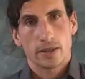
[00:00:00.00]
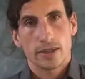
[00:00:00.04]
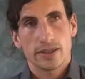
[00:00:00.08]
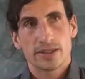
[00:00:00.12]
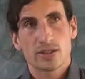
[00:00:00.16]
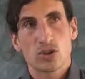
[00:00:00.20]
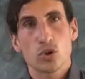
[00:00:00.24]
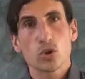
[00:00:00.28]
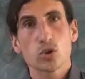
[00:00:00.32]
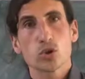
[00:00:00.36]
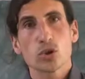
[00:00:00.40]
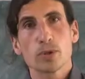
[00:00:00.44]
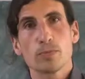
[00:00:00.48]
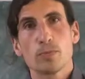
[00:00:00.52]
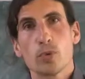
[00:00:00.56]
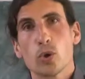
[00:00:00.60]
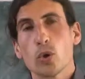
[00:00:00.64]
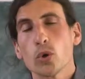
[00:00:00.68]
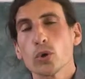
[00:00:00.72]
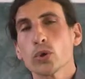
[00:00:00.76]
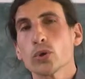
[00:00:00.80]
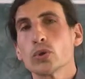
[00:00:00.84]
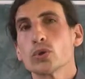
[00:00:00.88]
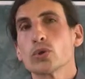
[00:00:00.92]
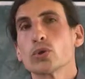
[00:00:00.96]
It's also
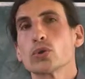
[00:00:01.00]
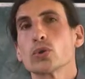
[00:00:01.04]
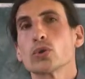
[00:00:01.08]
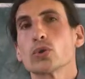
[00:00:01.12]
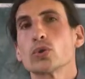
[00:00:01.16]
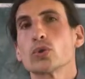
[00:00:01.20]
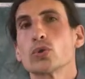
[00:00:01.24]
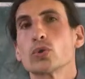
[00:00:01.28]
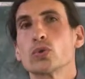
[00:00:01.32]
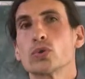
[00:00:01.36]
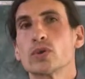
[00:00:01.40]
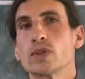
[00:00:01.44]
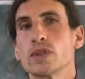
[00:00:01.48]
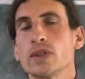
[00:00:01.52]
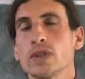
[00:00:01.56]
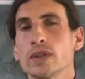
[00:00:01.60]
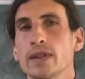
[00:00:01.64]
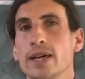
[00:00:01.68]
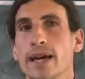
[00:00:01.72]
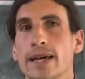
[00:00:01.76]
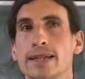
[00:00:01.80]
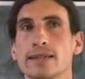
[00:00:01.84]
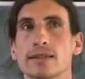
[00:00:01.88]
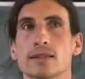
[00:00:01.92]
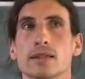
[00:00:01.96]
important to see
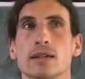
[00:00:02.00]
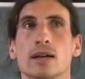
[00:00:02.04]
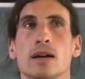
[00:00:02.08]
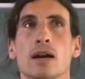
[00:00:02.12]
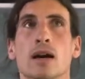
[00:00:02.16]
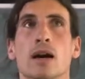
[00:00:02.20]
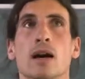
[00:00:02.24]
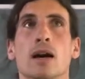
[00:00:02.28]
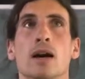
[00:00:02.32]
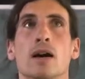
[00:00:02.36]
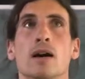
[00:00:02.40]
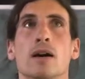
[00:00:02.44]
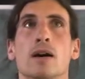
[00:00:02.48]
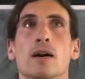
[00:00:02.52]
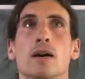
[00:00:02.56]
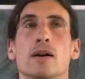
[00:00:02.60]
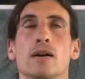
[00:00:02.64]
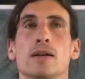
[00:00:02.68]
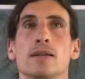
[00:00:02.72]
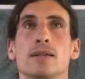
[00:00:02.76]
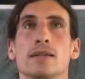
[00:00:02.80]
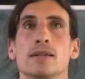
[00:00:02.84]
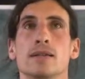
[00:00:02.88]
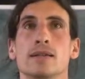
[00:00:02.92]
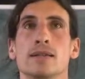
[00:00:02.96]
that uh,
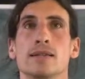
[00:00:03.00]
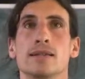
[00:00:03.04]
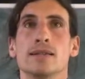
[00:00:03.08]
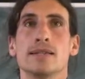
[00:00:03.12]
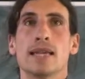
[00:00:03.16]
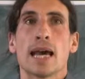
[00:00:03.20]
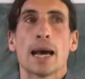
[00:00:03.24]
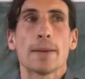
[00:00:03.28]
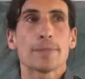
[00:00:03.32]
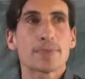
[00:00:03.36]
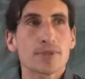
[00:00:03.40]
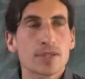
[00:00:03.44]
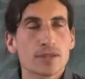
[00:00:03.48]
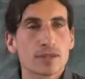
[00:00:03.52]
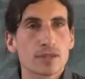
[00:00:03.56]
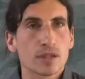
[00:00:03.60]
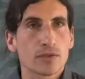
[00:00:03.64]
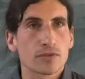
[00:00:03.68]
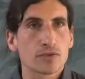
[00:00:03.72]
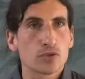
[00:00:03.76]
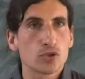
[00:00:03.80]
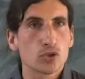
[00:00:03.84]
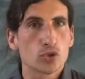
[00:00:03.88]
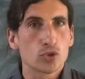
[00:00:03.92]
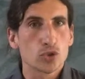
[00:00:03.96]
the absence
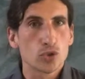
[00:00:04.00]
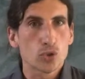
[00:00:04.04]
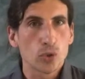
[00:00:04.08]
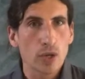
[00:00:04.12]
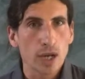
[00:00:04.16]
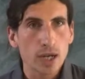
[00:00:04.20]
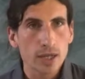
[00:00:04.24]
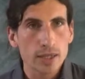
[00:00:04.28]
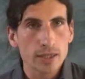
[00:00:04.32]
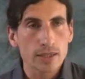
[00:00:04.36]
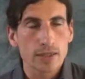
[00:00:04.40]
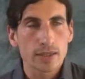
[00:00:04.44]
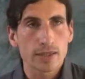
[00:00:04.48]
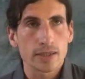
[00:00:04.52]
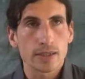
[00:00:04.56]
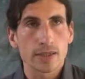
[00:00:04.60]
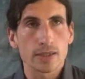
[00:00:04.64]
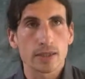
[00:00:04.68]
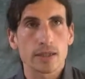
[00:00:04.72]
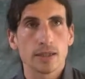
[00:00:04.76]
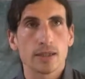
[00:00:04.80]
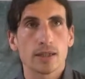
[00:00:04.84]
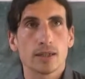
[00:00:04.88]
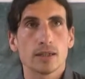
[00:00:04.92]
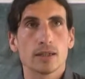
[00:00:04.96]
of
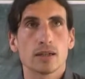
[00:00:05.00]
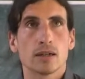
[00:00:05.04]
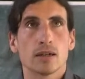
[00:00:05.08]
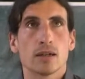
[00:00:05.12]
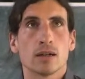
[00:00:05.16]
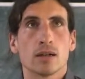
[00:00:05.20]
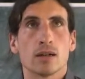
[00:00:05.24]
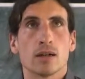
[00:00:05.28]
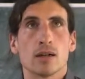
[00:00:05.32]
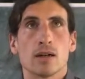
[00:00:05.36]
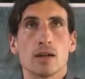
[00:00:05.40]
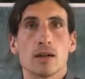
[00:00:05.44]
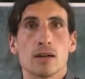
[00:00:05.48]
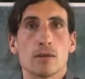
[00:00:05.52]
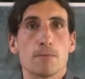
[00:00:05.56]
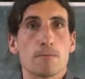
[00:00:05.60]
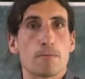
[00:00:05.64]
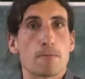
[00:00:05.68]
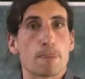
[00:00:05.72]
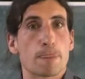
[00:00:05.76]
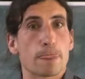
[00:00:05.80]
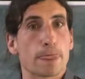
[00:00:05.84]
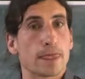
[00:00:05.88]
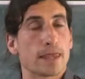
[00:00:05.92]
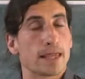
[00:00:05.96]
neutrality
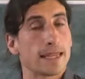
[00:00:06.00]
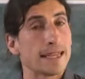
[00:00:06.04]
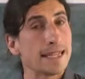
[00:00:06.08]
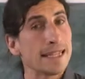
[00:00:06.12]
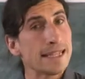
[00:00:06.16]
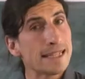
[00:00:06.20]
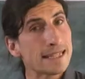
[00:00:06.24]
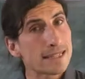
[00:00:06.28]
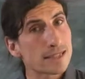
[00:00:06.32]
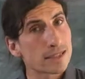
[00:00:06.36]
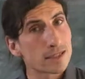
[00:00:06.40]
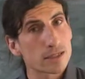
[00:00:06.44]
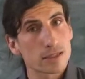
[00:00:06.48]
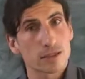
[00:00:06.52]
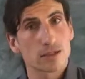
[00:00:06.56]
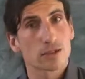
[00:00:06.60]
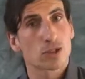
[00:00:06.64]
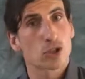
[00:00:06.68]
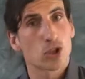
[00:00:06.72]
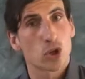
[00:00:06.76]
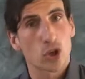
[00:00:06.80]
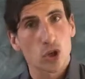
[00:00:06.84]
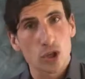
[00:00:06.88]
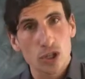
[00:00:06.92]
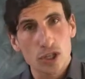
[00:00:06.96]
um, is
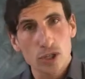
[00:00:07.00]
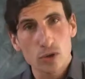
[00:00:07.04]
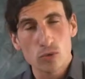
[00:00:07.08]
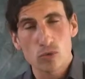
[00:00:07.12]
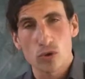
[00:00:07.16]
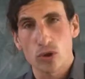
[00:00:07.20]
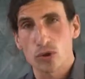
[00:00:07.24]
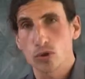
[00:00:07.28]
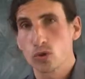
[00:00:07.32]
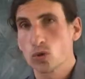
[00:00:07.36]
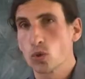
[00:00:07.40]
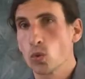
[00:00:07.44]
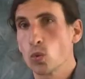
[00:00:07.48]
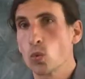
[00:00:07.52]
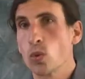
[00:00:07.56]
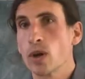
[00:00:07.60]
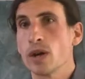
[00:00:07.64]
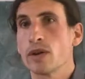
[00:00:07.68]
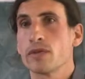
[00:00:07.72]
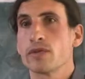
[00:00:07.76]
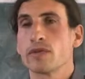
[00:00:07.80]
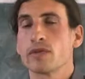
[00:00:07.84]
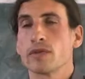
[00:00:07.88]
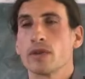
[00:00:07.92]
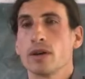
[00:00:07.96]
coherent
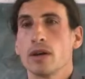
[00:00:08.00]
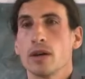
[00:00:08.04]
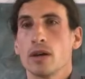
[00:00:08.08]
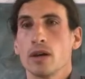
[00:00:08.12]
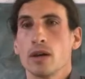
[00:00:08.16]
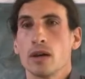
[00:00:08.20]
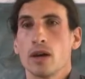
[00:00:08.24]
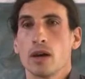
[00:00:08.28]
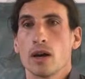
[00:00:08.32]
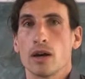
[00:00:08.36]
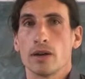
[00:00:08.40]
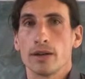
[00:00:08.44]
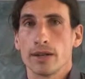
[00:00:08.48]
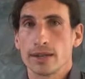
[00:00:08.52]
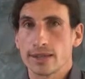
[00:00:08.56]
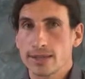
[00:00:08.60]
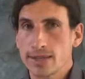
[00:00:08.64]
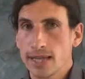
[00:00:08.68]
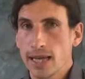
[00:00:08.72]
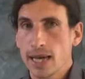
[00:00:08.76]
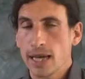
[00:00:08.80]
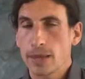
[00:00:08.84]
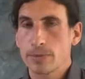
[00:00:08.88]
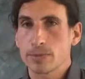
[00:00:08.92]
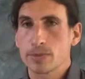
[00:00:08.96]
with an
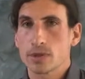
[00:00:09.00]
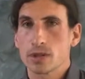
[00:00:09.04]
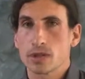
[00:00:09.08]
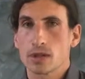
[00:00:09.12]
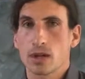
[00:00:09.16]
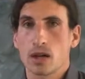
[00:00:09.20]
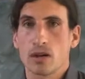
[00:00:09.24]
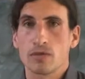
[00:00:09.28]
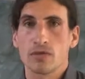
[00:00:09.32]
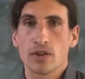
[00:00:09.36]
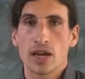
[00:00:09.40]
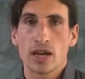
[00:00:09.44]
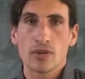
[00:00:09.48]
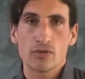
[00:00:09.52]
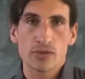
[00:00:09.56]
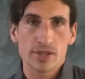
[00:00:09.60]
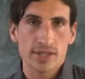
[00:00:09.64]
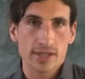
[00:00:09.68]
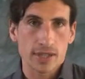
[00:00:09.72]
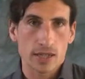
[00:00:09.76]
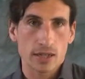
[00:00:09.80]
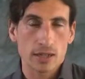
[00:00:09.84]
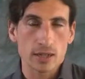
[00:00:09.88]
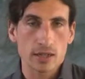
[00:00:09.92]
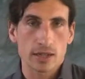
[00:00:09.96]
attempt of every
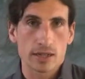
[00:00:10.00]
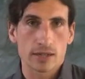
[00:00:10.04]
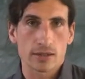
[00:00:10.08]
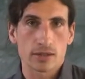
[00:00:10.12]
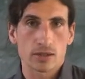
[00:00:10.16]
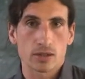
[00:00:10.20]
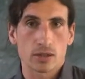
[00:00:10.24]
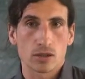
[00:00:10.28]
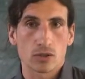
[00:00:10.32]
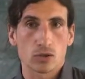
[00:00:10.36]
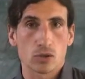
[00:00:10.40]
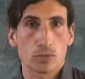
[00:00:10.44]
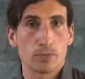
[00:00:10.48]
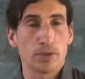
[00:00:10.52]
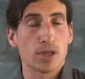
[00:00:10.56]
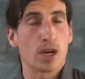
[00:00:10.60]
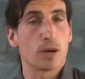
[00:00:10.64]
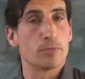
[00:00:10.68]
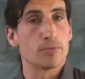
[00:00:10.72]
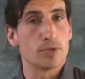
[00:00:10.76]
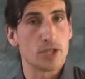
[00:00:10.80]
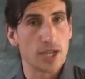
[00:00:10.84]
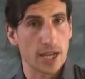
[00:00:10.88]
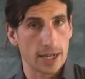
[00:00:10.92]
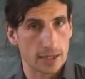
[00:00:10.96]
scientist to be
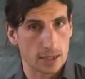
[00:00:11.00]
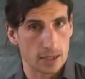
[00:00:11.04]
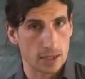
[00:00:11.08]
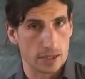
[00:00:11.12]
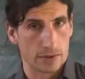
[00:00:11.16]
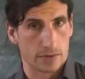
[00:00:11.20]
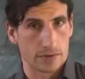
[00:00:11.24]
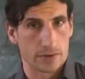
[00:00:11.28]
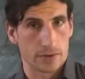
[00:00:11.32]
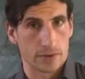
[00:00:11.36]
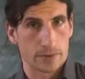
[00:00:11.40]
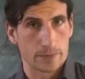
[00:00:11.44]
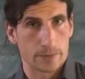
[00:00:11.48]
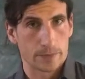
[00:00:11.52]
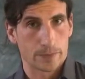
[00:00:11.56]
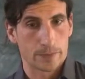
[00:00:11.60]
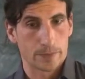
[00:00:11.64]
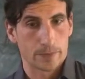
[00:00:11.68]
objective.